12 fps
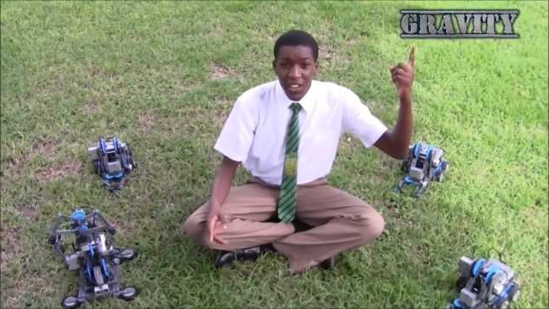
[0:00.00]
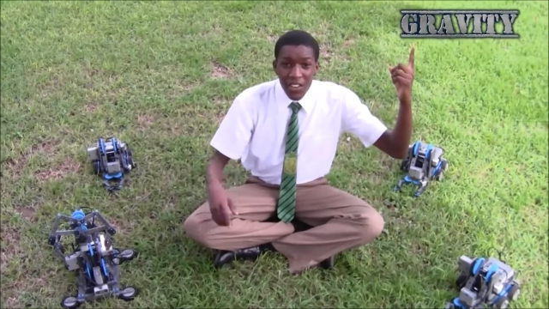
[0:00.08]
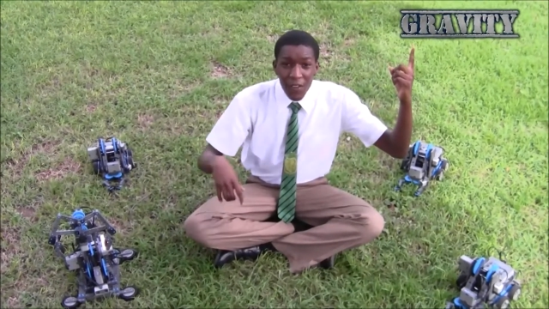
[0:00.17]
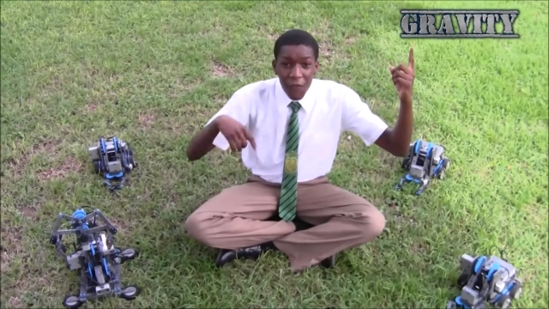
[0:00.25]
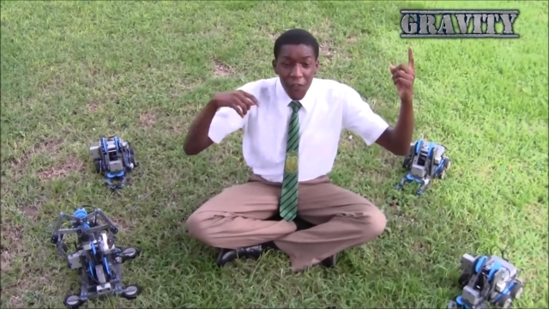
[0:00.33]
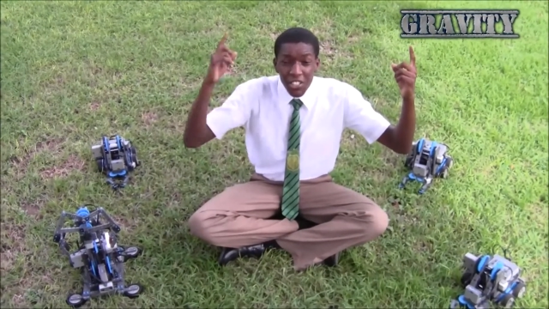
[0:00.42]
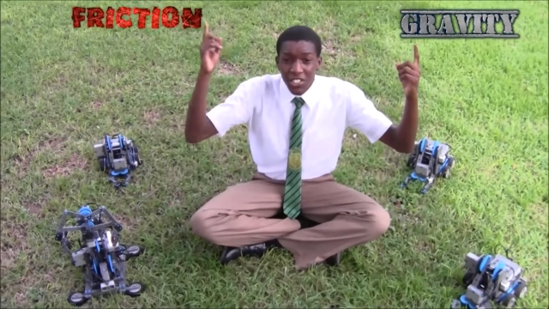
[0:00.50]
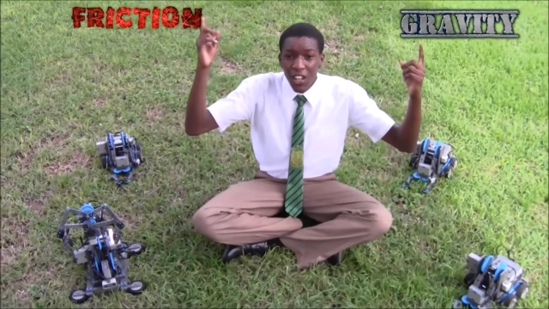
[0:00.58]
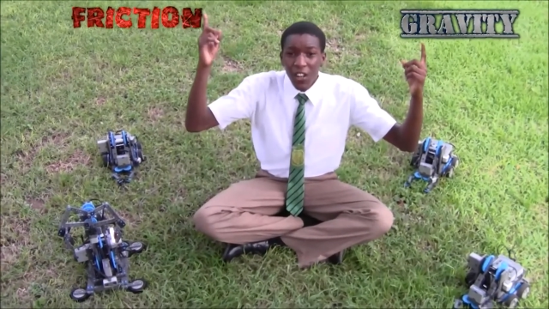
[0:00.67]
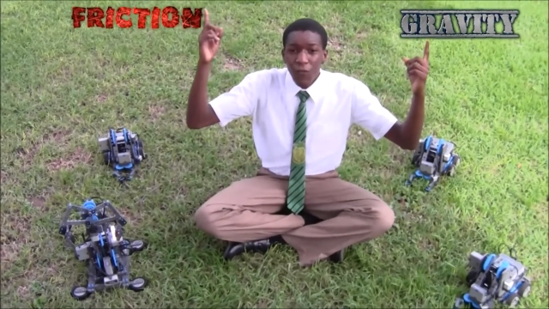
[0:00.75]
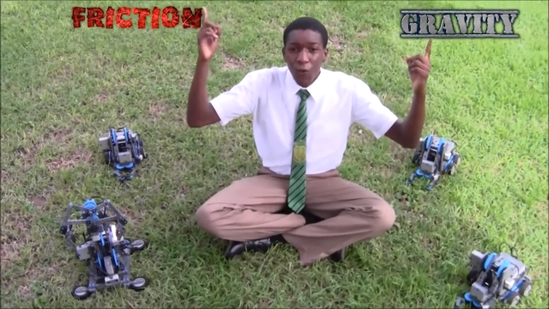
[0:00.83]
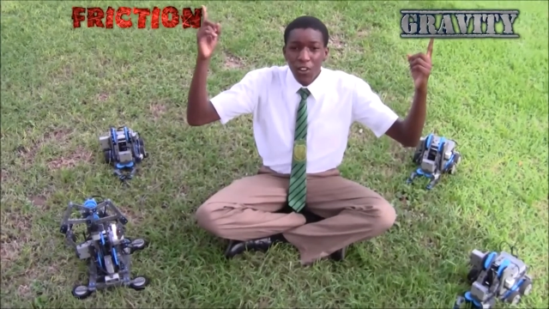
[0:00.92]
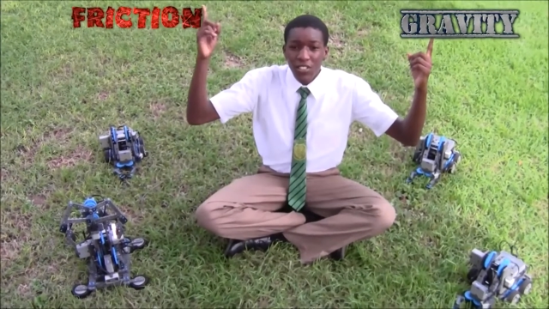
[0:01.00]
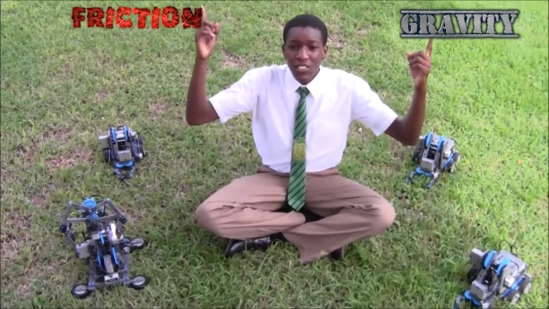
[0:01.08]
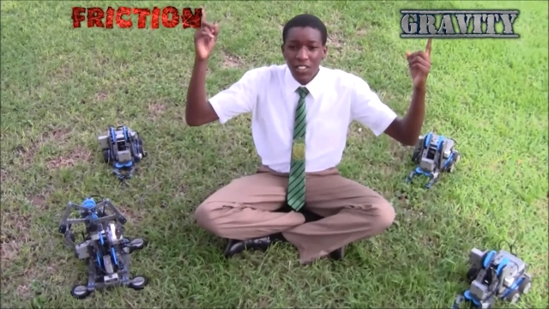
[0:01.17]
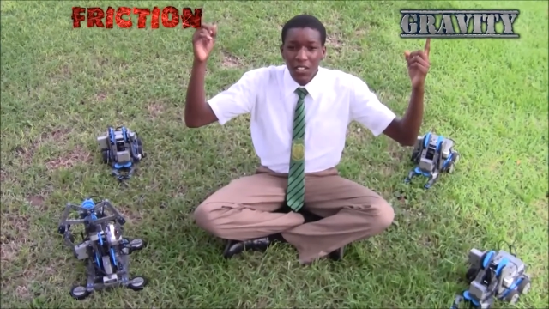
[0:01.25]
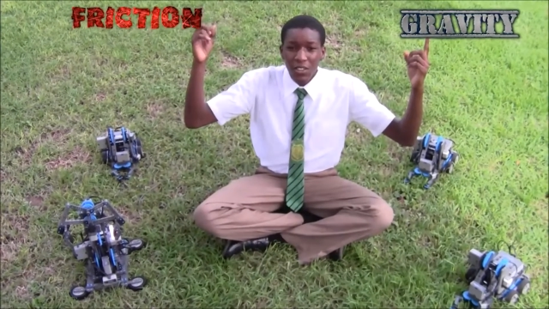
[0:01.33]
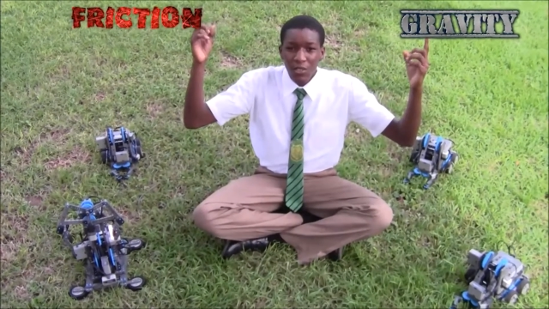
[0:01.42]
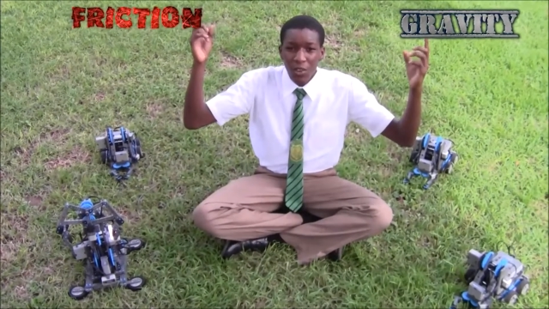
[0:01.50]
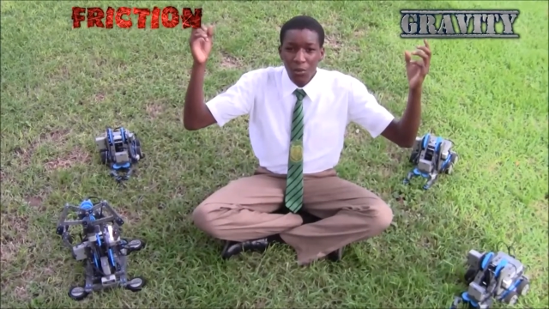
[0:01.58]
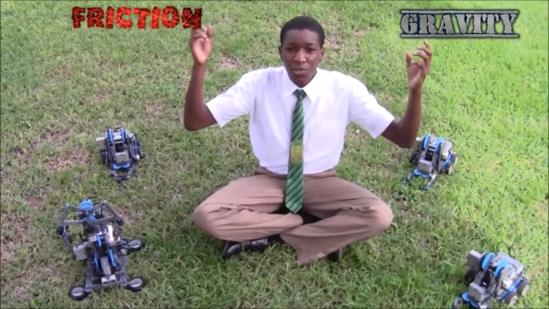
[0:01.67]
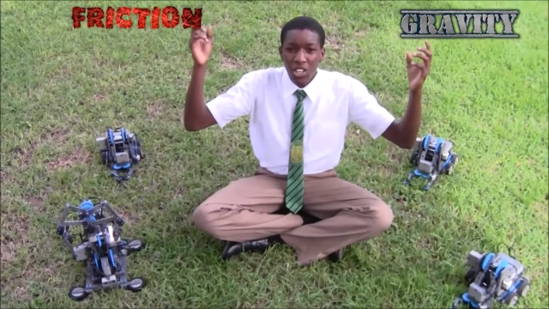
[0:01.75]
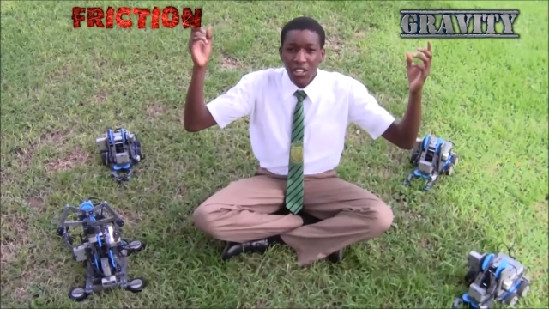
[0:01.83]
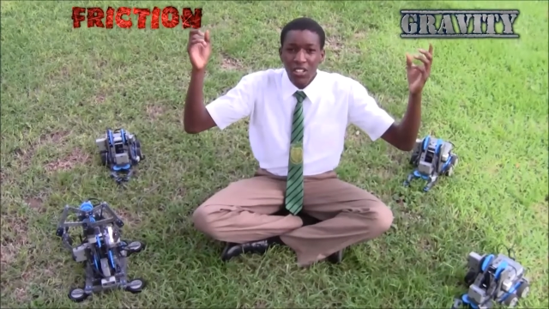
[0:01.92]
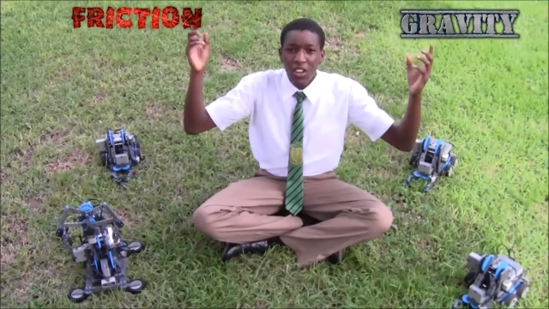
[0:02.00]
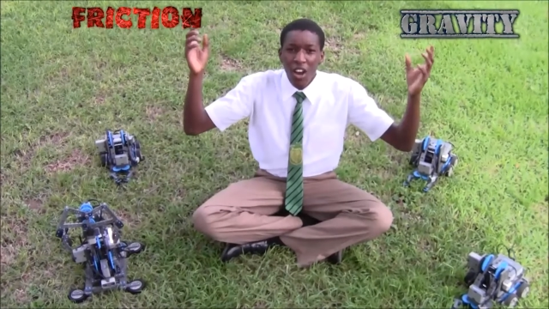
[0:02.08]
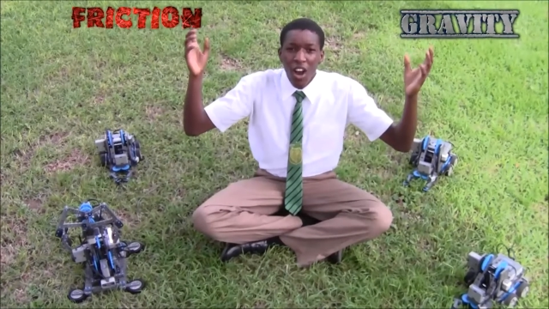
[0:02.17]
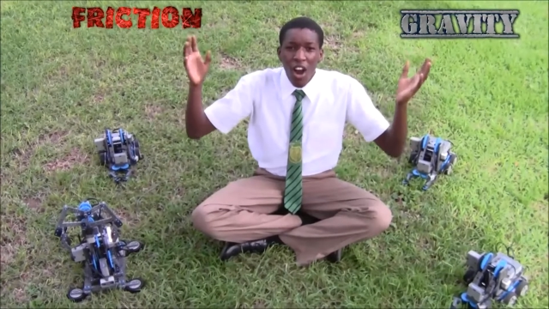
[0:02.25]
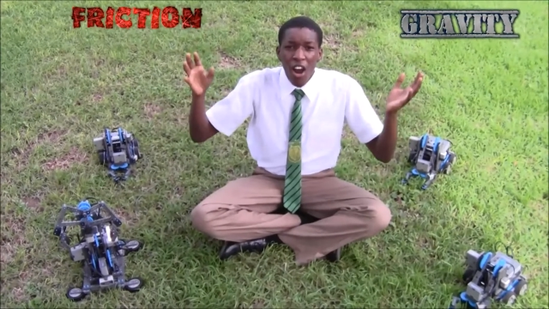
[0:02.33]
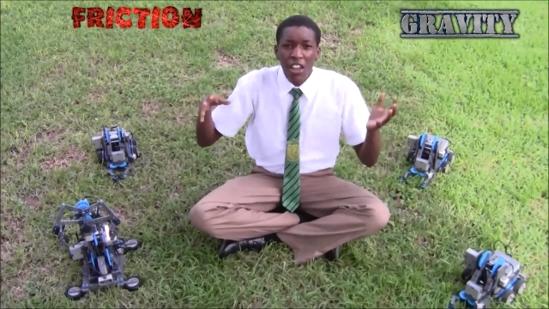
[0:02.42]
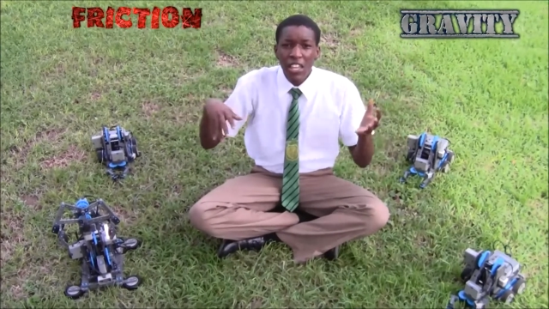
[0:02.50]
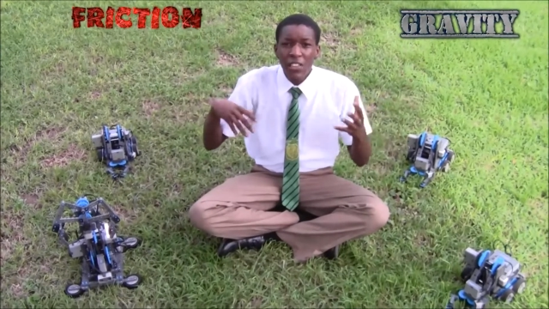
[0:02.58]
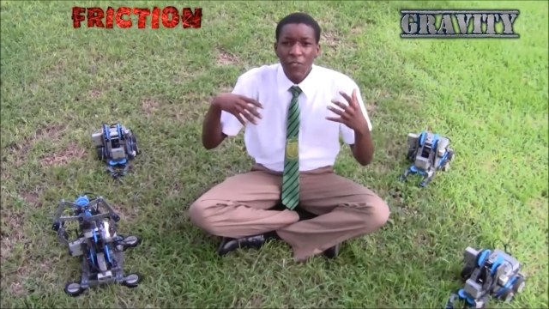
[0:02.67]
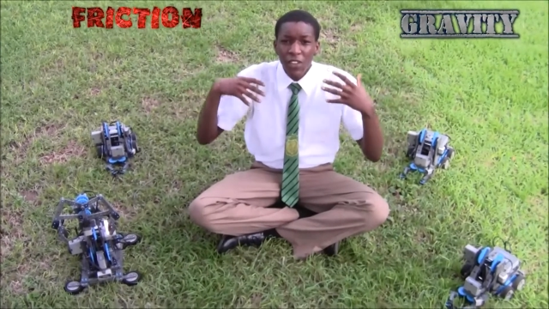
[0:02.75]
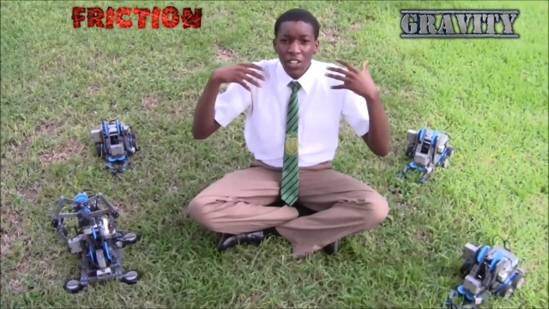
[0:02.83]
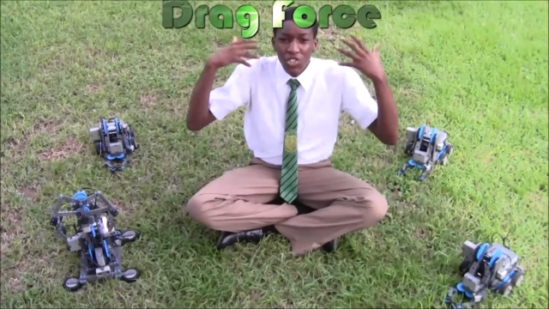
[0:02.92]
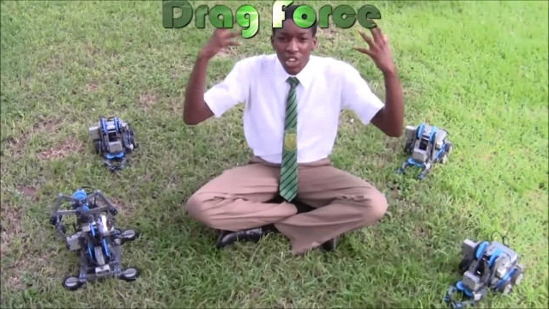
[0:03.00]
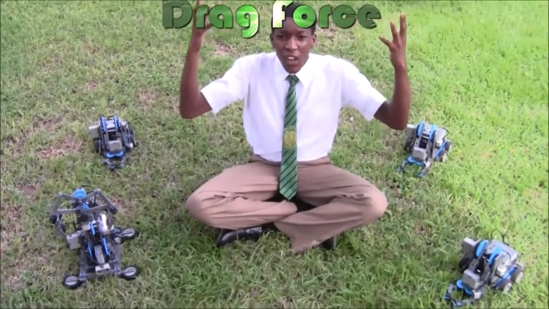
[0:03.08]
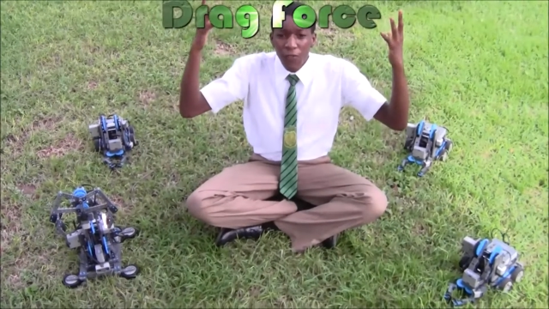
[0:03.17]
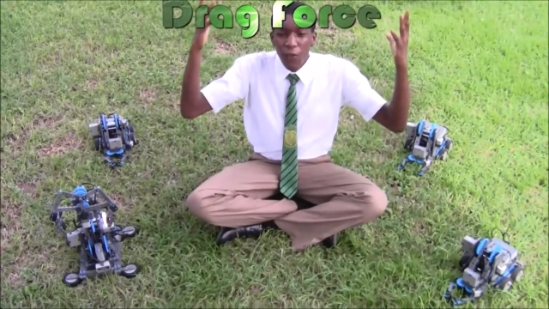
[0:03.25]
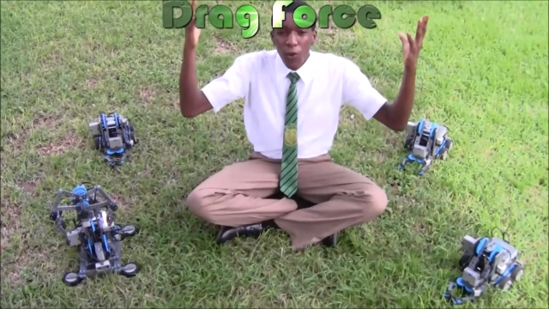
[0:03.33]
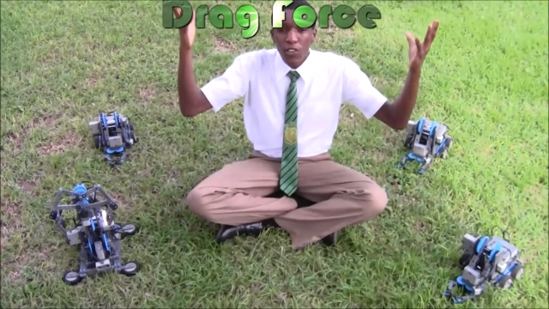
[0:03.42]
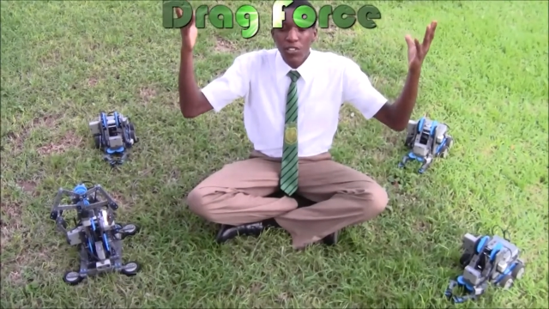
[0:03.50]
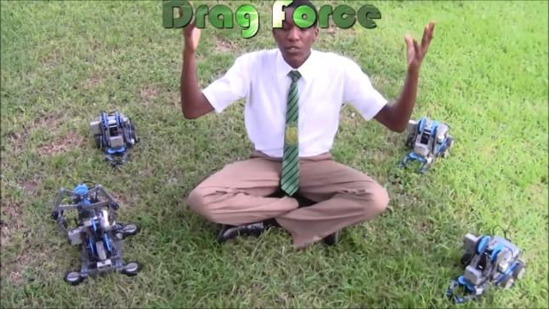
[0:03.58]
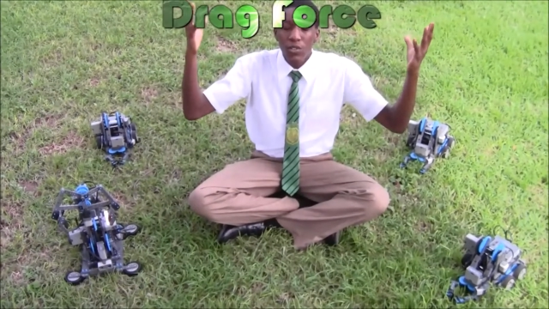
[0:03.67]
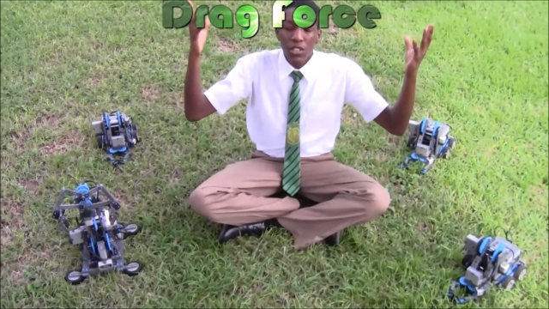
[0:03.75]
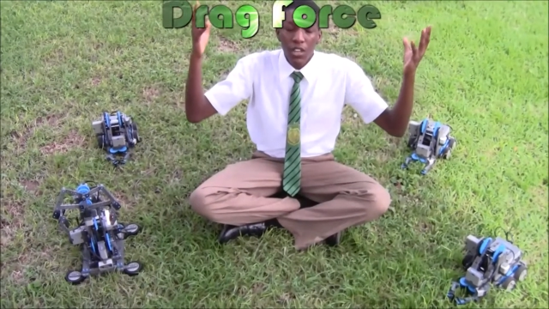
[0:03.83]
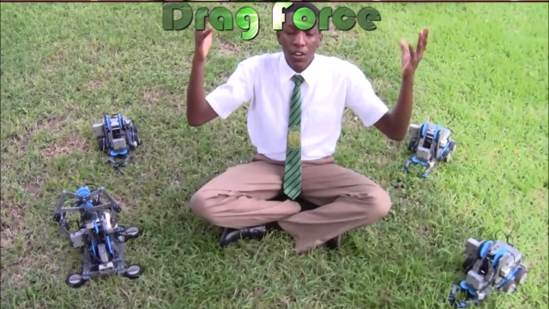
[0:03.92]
the frictional forces on the object, or even the drag force due to